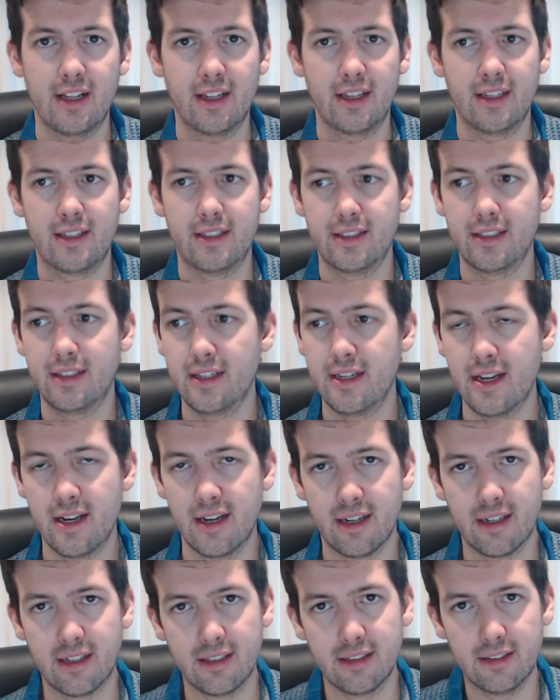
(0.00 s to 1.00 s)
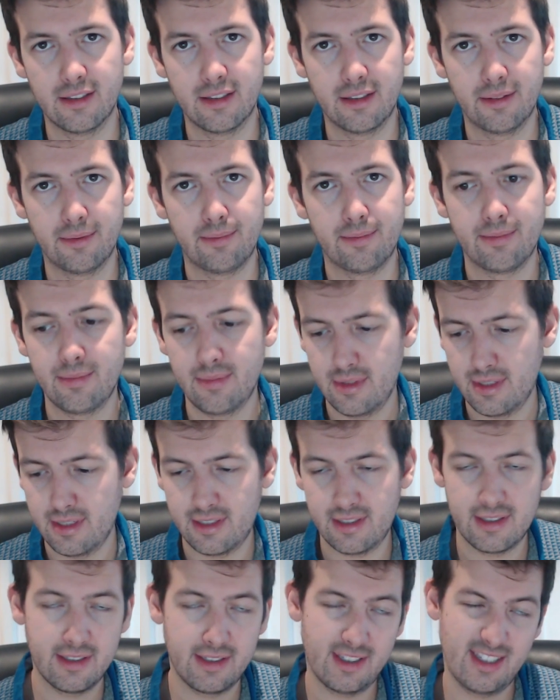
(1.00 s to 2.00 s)
Nurgle
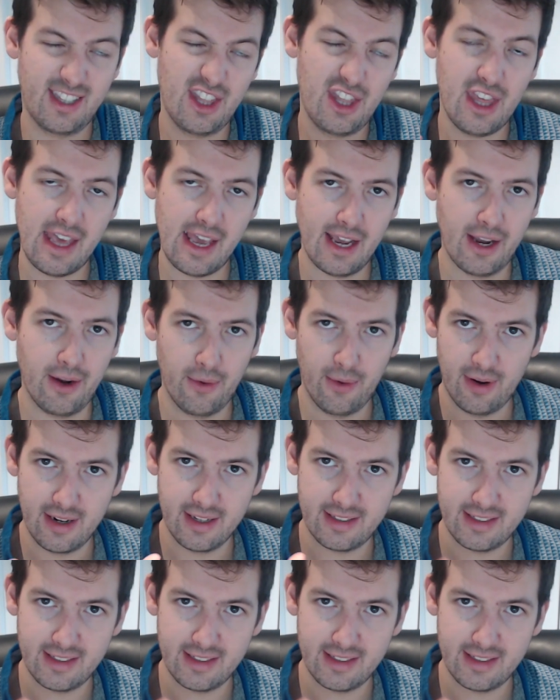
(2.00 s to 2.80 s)
thing where